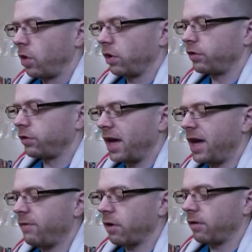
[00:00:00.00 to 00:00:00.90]
worst
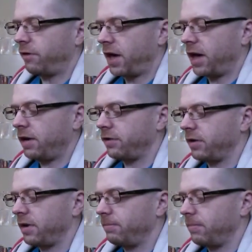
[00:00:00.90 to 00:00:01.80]
slave or vice
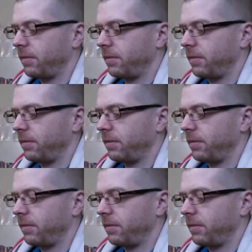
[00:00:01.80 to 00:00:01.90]
uh,